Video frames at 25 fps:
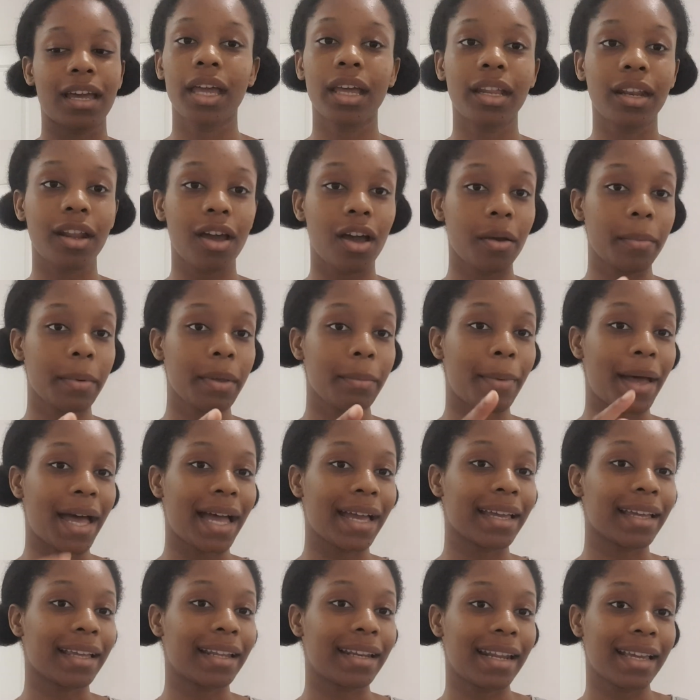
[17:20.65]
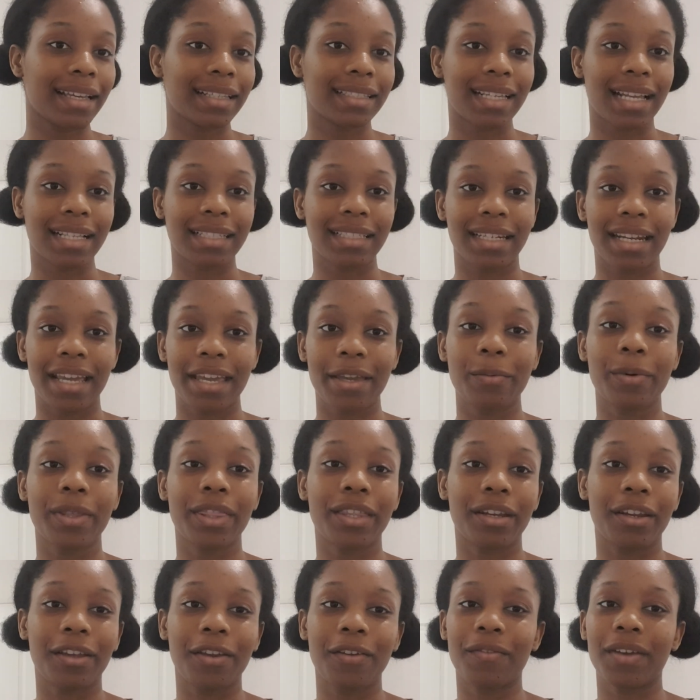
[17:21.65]
And I'll be back next Saturday with
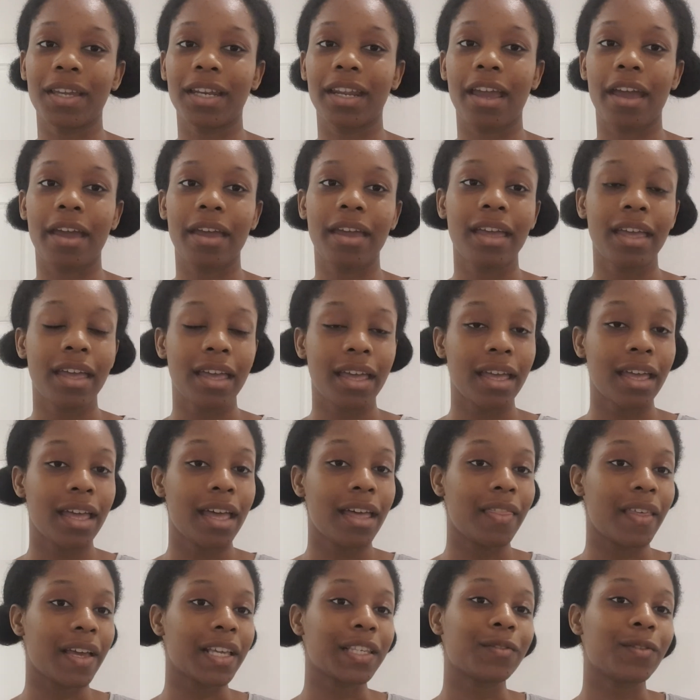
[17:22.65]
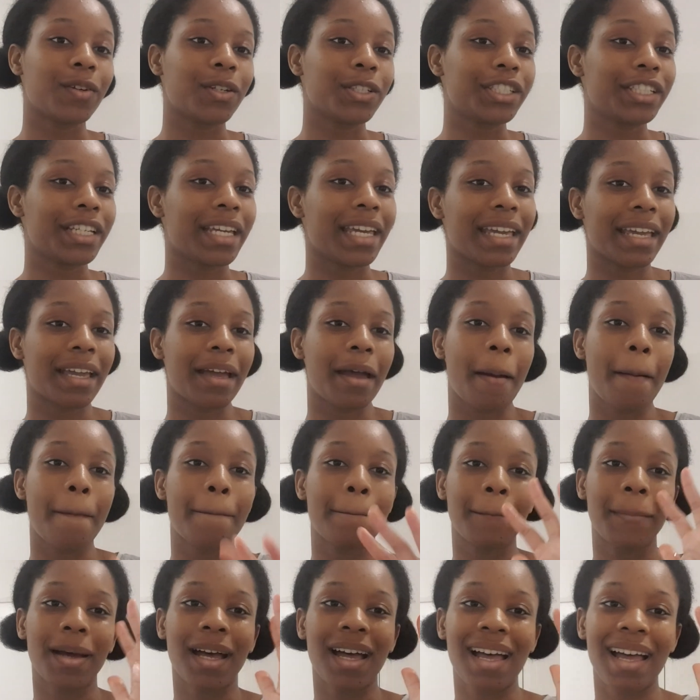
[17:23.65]
a new video. Thanks for watching.
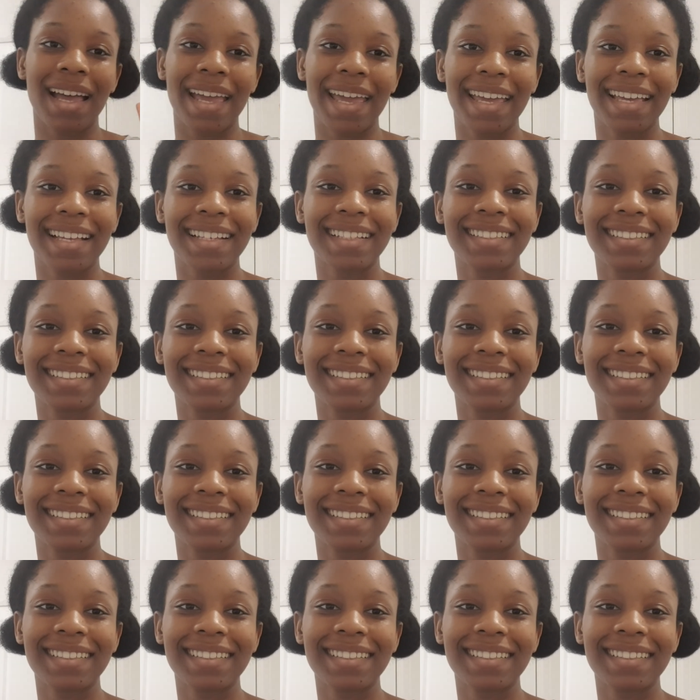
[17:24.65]
Bye.